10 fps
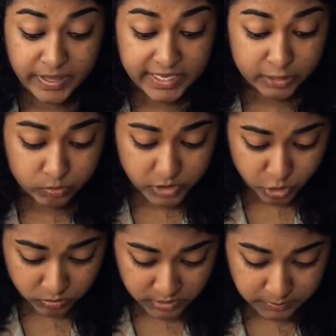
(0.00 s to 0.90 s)
Make it
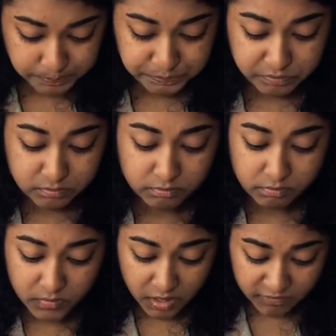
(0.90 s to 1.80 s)
visual.
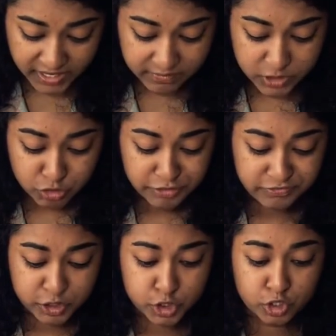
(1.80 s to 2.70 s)
Very
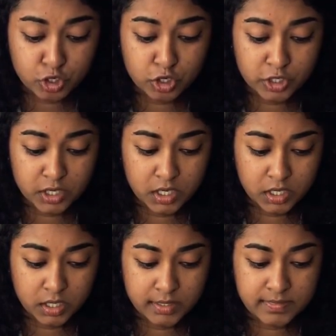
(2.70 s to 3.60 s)
visual for sure.
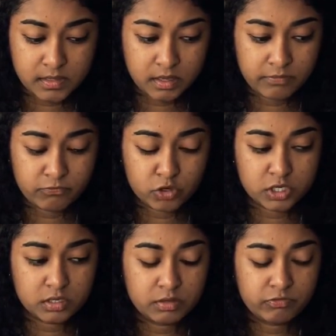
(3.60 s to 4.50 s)

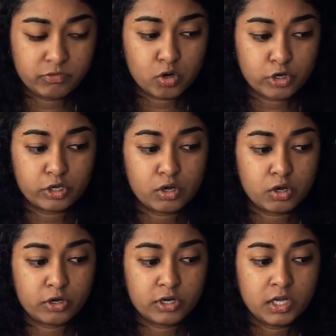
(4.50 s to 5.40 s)
For
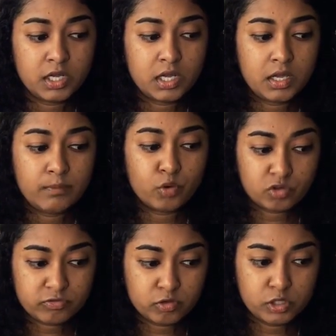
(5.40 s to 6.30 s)
your
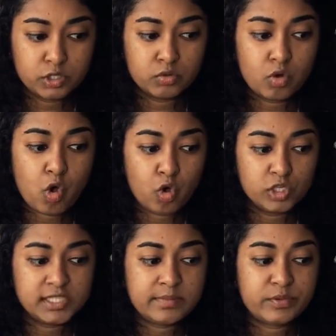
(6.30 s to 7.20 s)
portfolio,
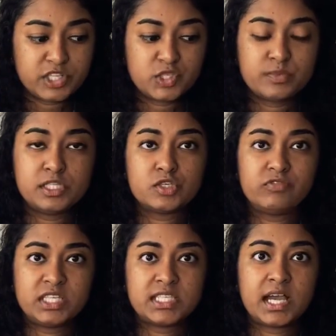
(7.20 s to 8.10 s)
all the
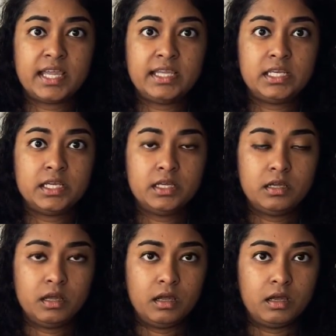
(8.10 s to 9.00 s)
principles of
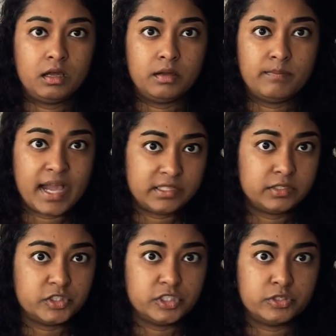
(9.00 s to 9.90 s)
design,
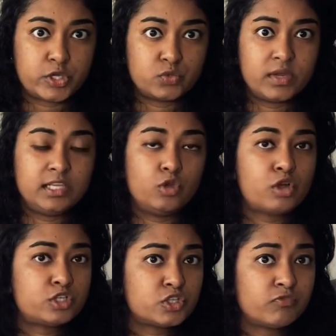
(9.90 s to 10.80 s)
matter here as
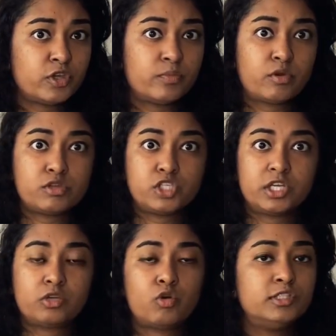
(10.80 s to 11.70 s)
well, not just for your
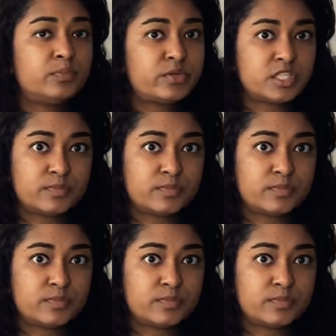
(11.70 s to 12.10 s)
project. All the